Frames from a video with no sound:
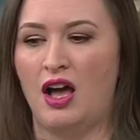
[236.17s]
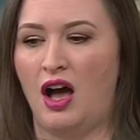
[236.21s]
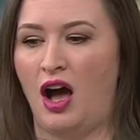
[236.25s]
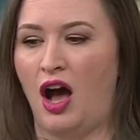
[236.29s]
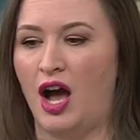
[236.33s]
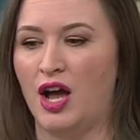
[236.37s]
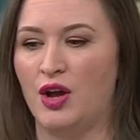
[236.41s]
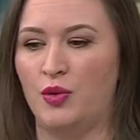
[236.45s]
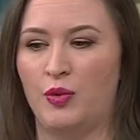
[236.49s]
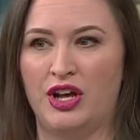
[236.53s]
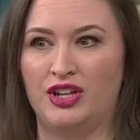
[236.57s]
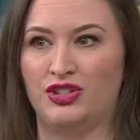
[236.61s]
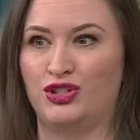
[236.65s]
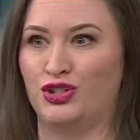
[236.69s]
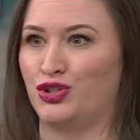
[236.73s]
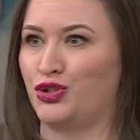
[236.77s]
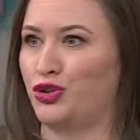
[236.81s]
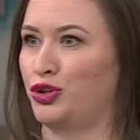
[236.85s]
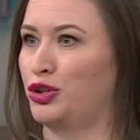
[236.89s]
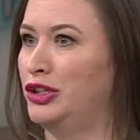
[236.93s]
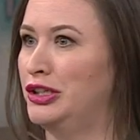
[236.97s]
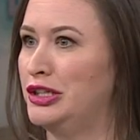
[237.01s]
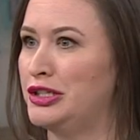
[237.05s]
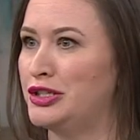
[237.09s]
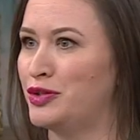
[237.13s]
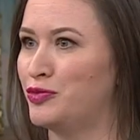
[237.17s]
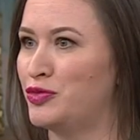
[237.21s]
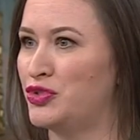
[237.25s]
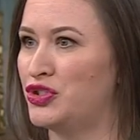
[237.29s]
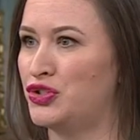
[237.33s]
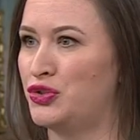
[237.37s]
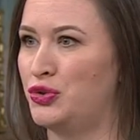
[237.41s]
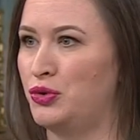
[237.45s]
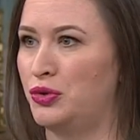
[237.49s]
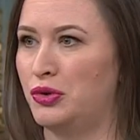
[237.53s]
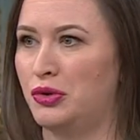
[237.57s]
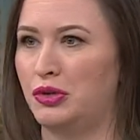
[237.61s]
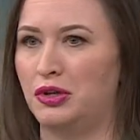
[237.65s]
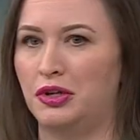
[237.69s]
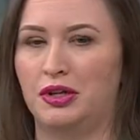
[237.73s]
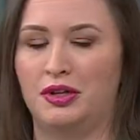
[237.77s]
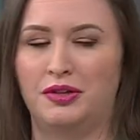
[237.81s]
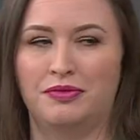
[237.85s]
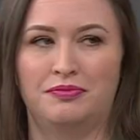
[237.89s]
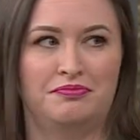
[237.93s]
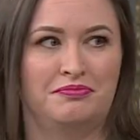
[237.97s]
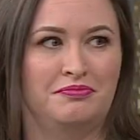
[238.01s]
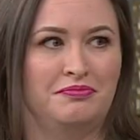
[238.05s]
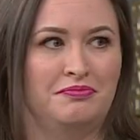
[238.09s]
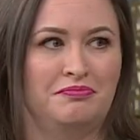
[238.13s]
I went to journalism
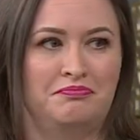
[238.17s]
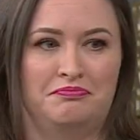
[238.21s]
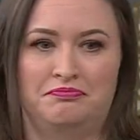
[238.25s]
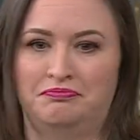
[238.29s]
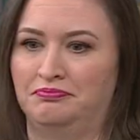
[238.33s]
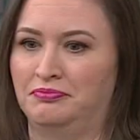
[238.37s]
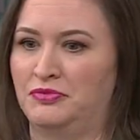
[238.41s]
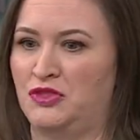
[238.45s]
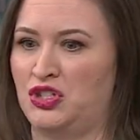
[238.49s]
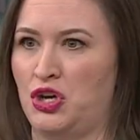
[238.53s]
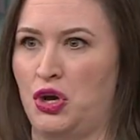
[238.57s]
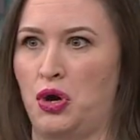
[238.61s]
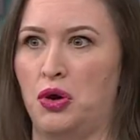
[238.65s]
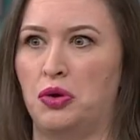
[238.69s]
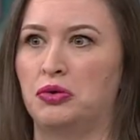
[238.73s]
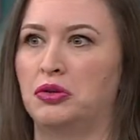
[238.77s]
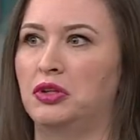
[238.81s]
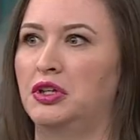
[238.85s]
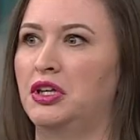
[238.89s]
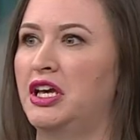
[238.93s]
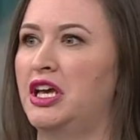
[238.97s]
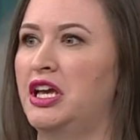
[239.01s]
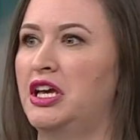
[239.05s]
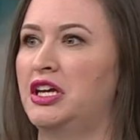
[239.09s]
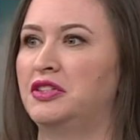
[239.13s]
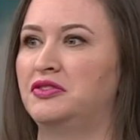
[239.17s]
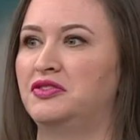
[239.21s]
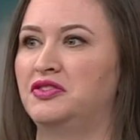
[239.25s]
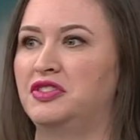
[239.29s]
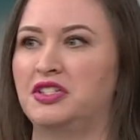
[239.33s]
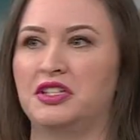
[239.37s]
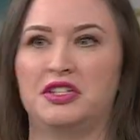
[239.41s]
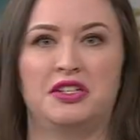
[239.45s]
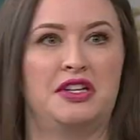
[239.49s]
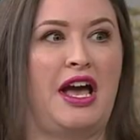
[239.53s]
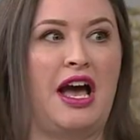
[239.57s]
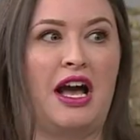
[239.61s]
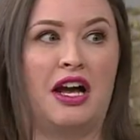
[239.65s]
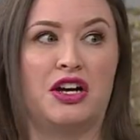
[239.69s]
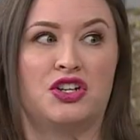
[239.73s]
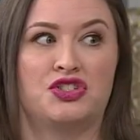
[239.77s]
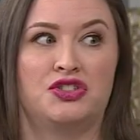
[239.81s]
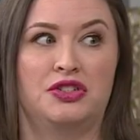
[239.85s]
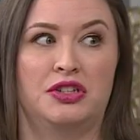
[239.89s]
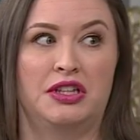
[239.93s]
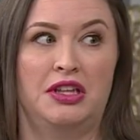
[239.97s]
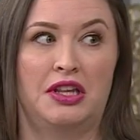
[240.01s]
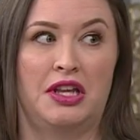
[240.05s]
school, mm -hmm. totally didn't actually